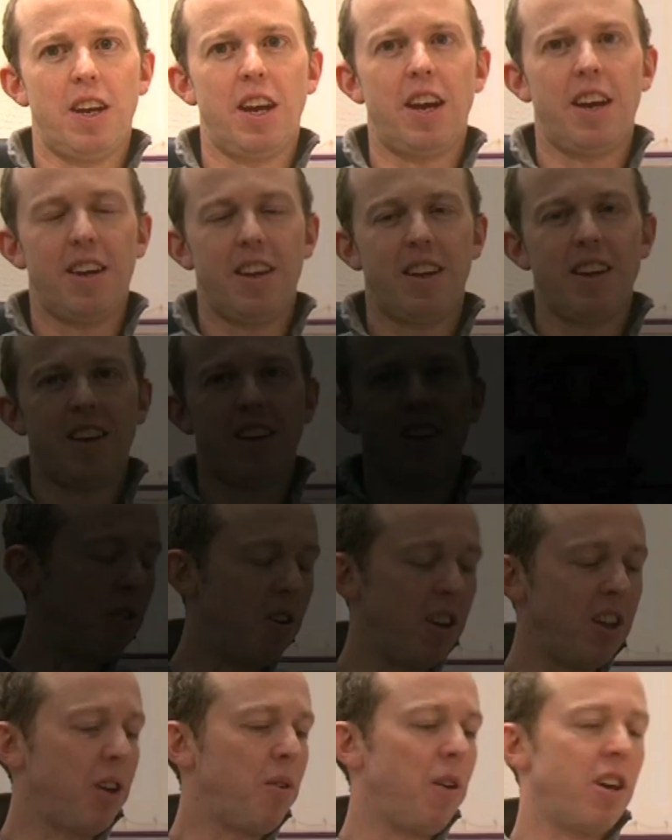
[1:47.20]
Yeah.
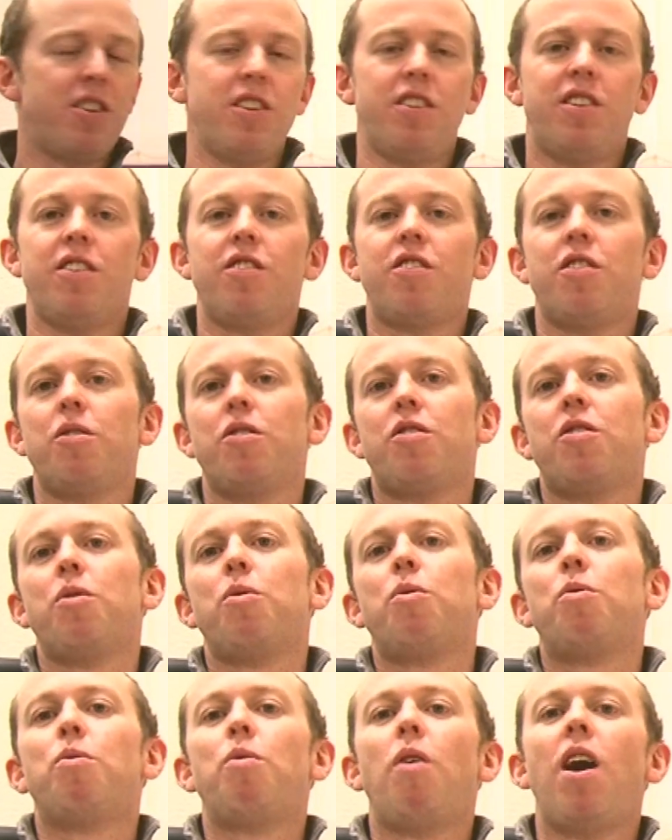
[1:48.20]
One of the questions is,
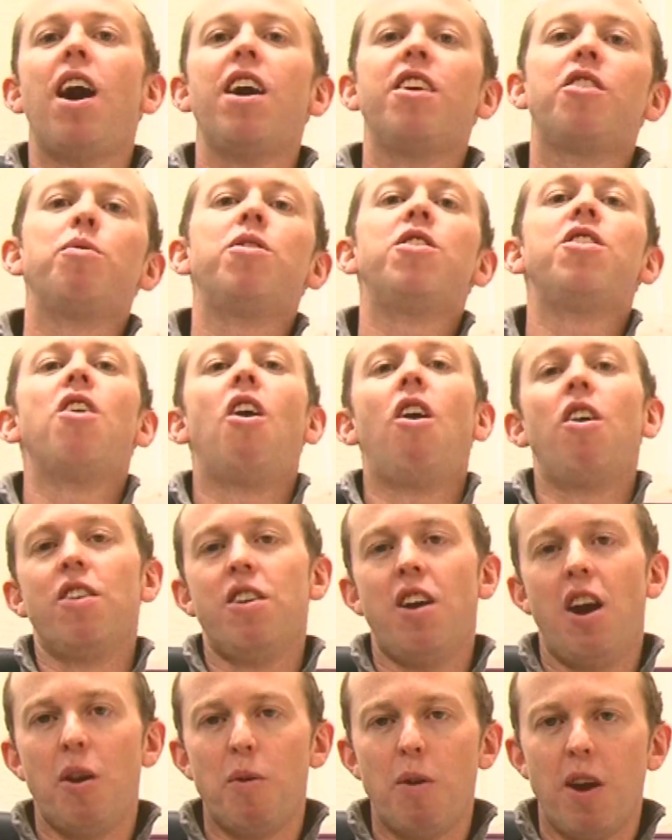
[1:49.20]
so why do we not
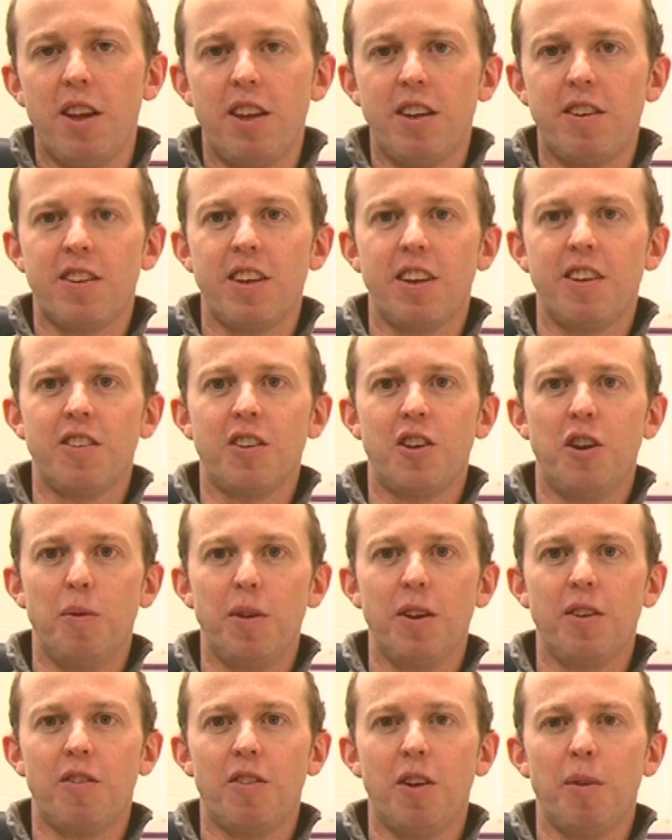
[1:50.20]
know where these things are
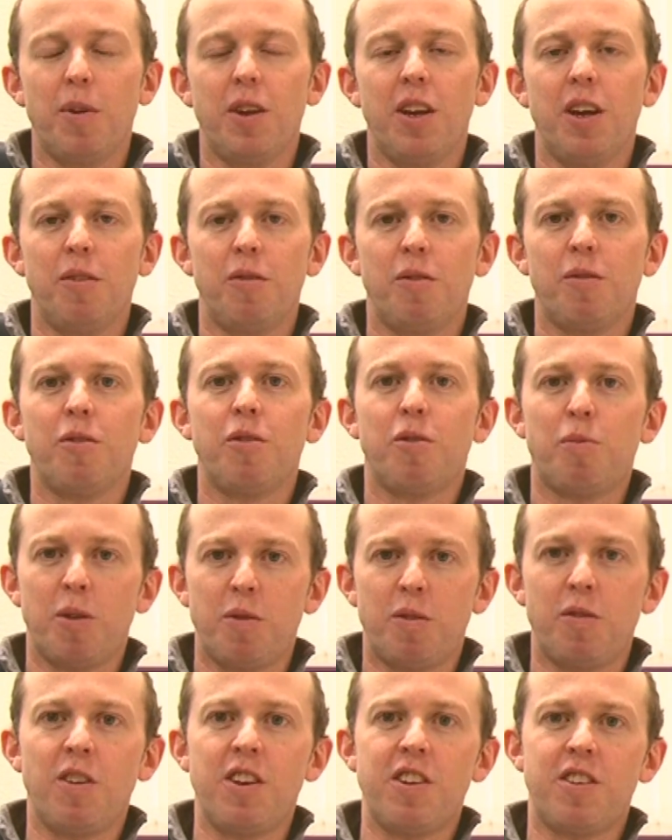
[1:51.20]
coming from? You know, we're
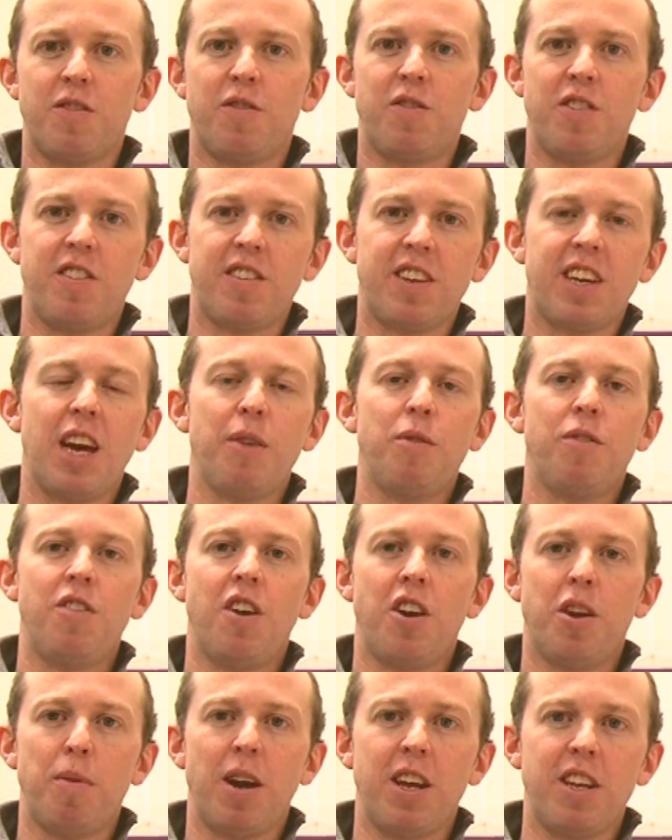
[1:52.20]
supposed to be very sophisticated. We've
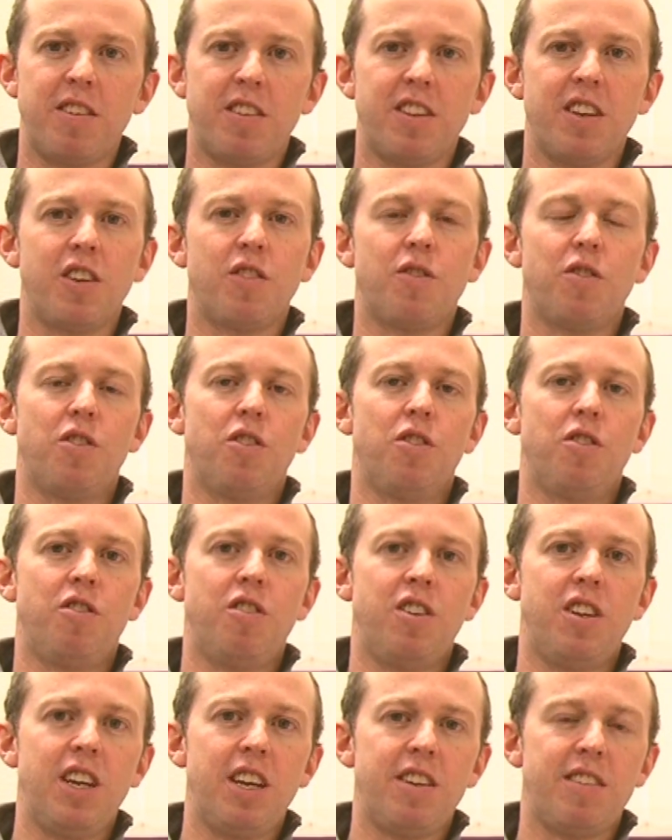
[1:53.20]
known about these things for
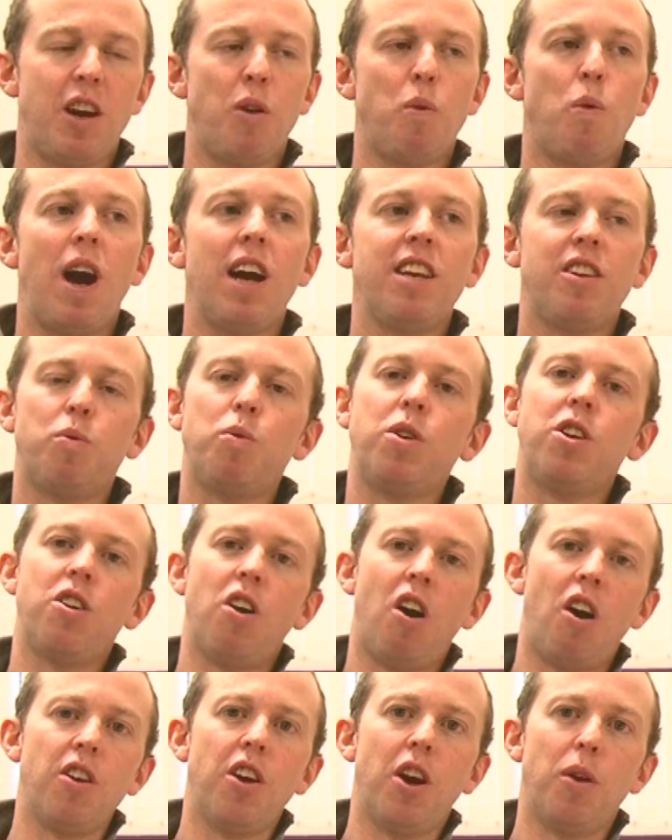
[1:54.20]
100 years now. Why did we
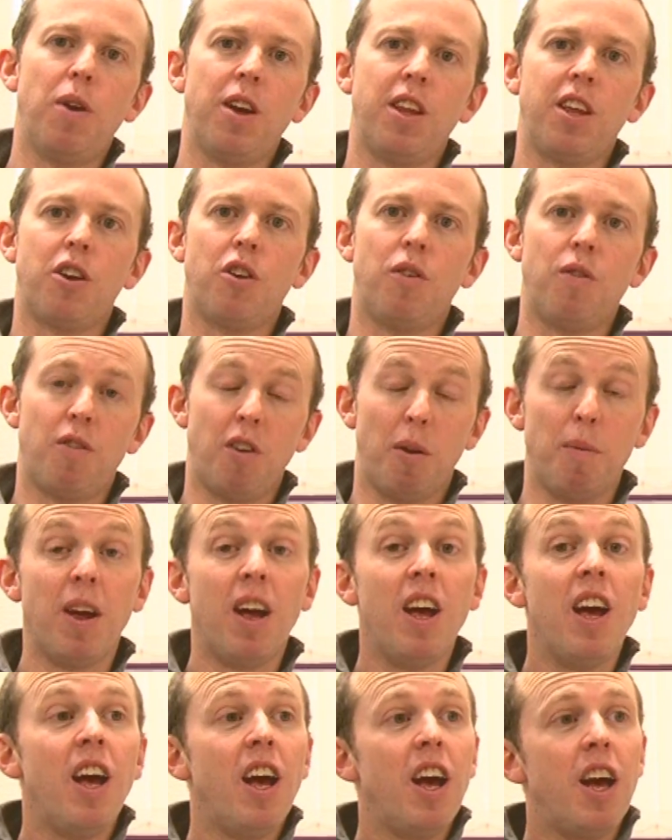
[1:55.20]
not know where they come from?
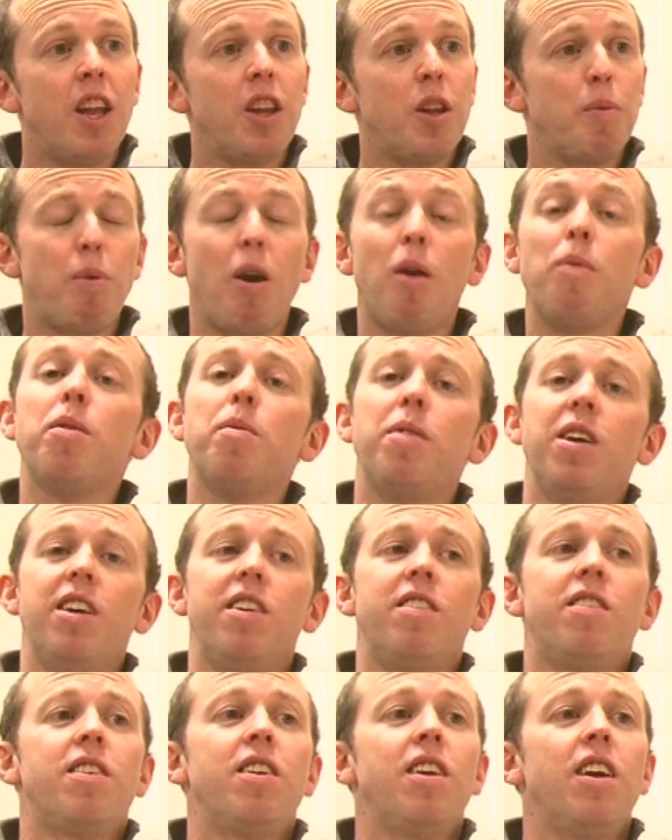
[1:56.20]
The problem
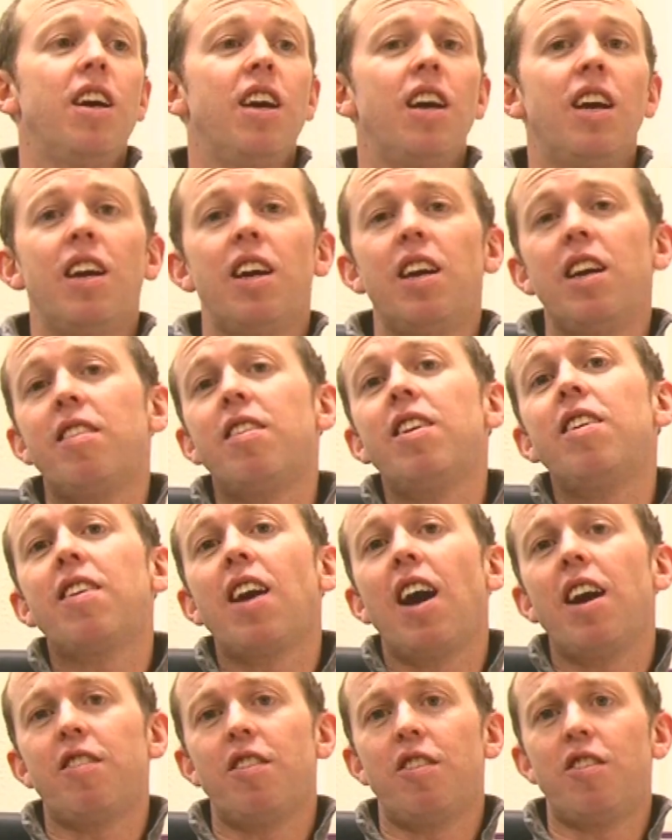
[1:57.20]
is these
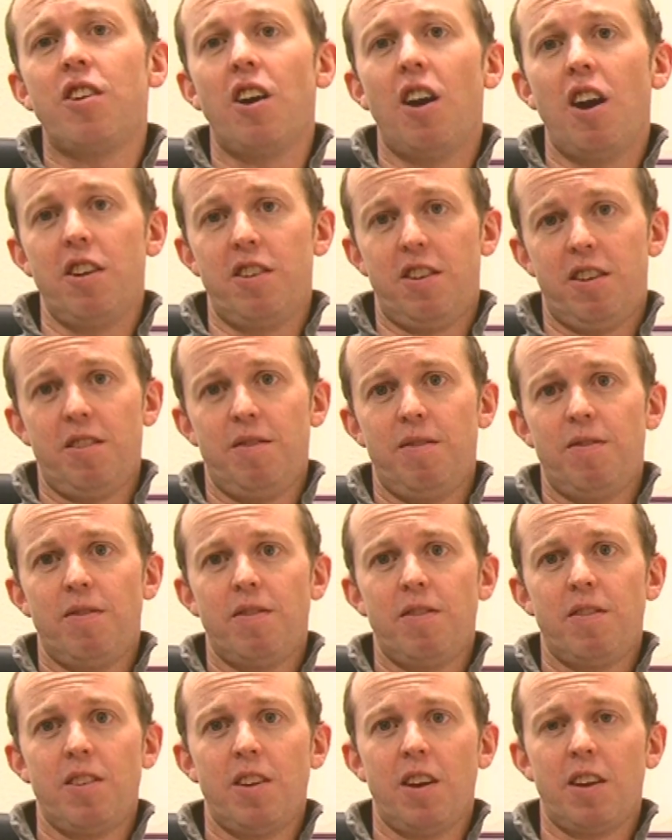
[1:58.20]
guys are charged,
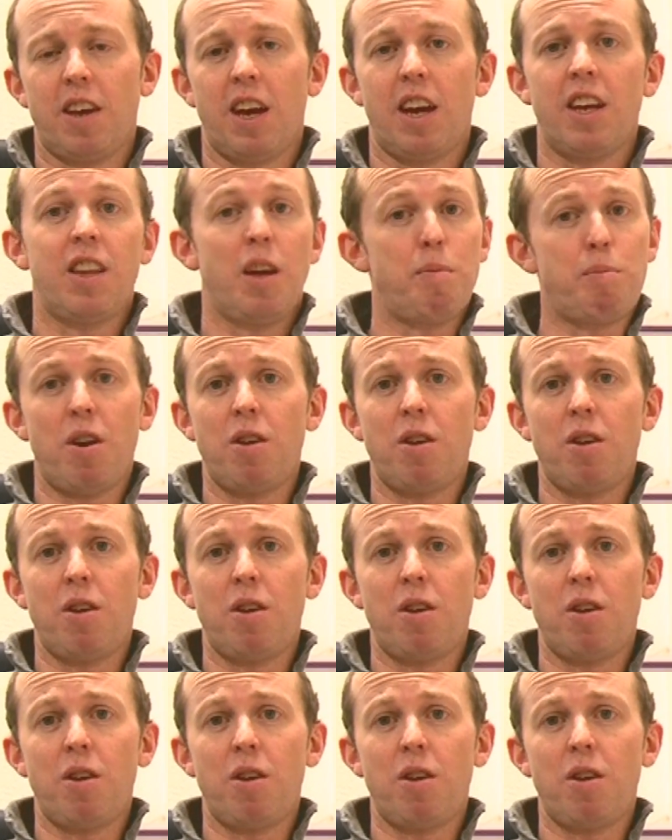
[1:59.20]
okay? They're